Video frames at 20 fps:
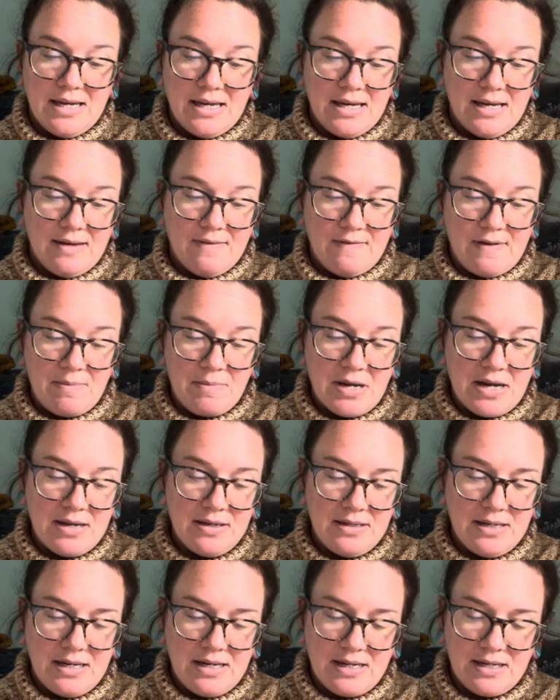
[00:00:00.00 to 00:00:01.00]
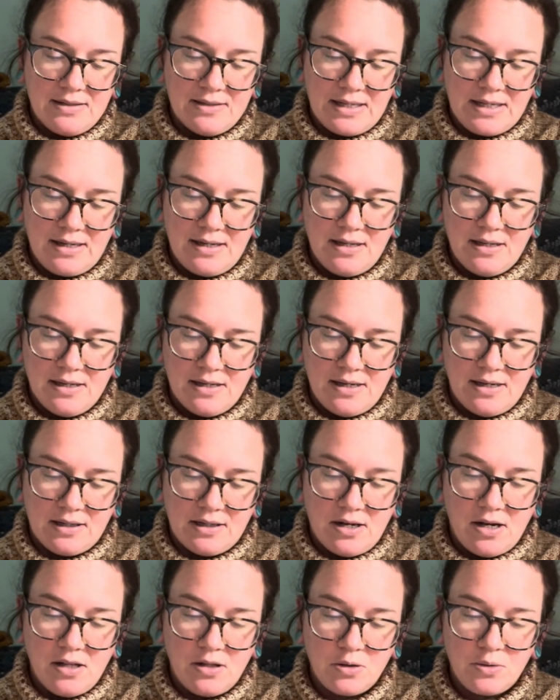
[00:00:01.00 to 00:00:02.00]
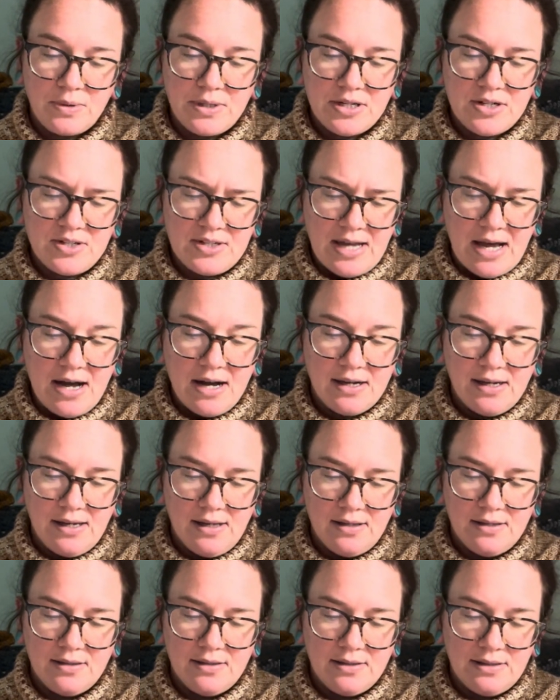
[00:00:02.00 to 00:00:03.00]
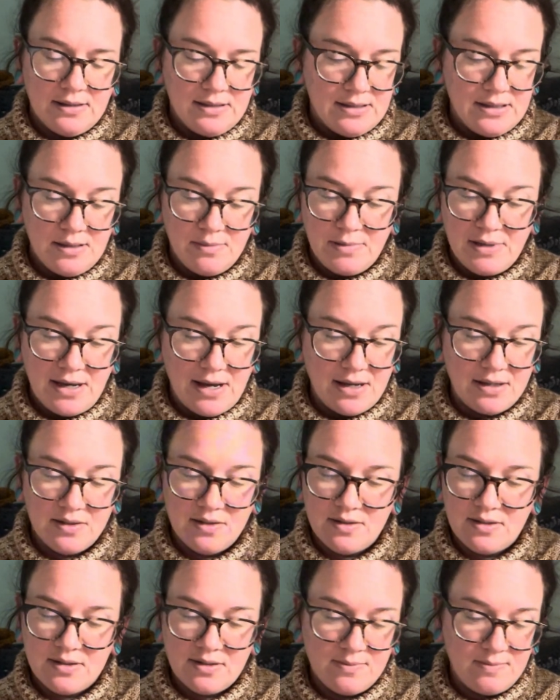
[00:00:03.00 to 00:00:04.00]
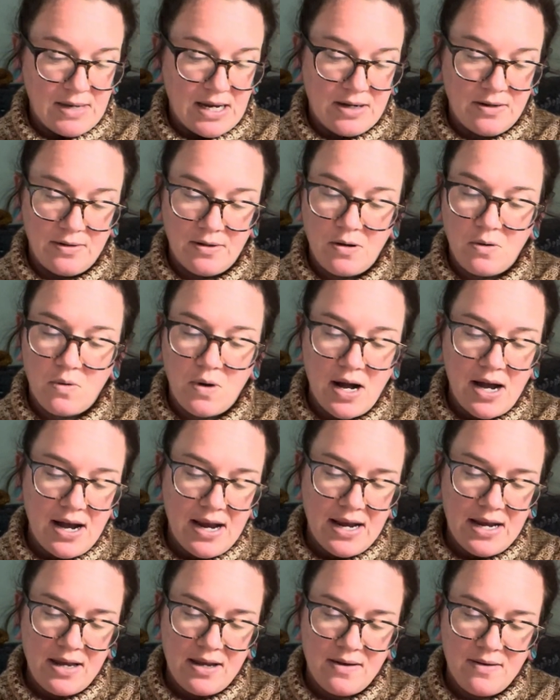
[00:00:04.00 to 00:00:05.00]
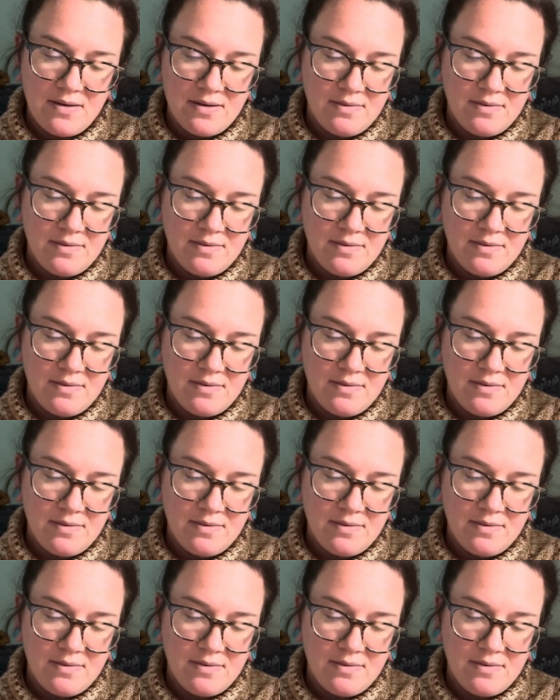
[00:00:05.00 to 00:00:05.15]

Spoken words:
If I'm not knitting like a colorwork sock, DPNs. I don't know why.